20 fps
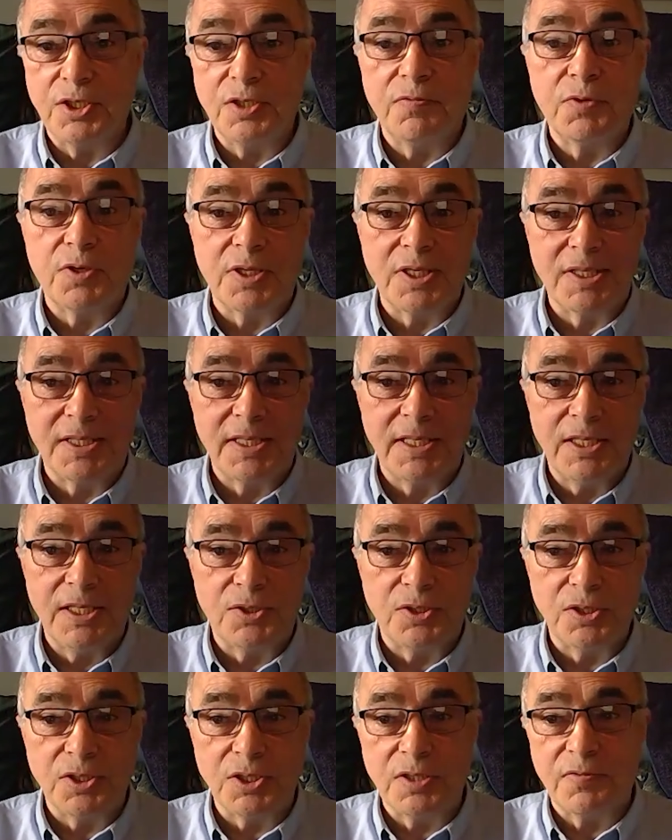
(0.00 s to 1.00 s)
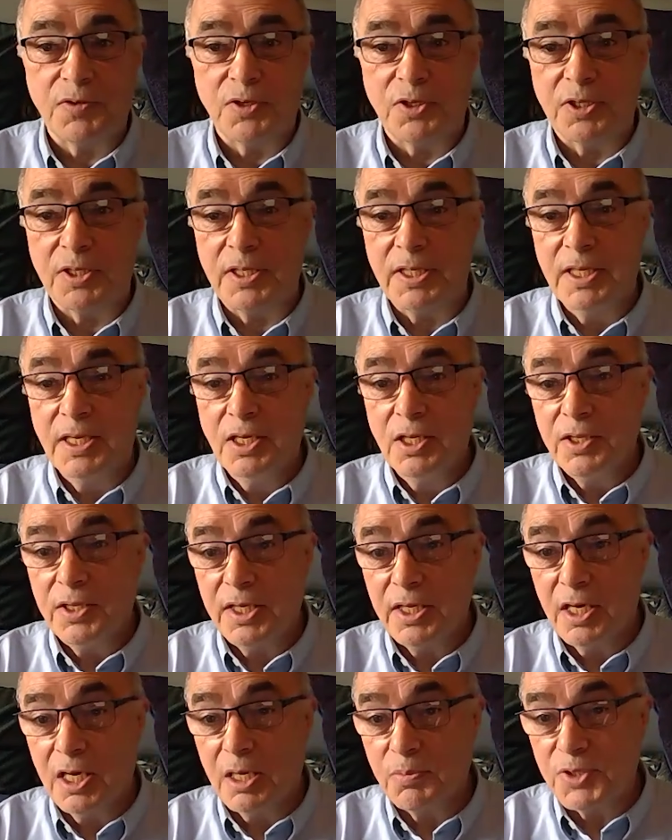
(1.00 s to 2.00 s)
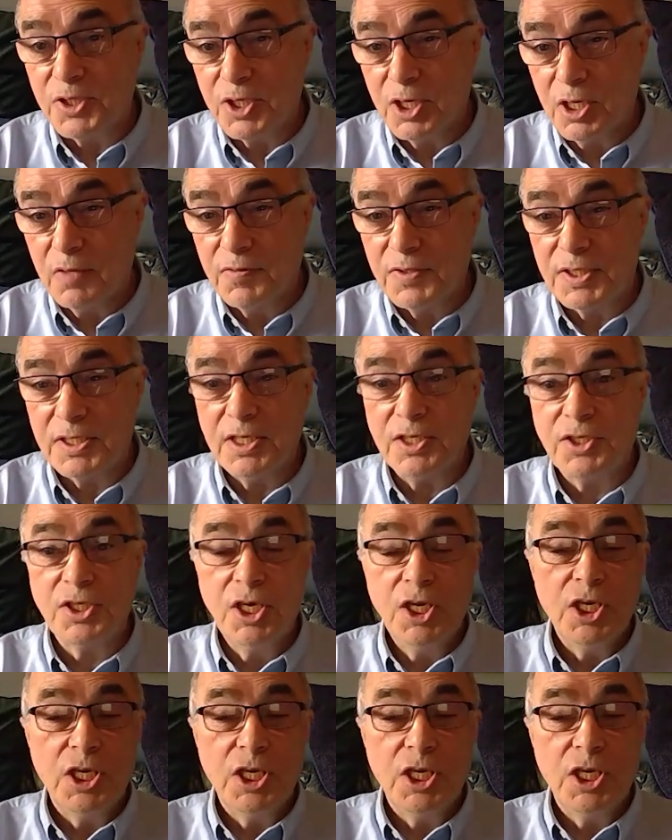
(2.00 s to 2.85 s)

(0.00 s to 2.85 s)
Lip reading: you've got the teachers, you've got the armed services,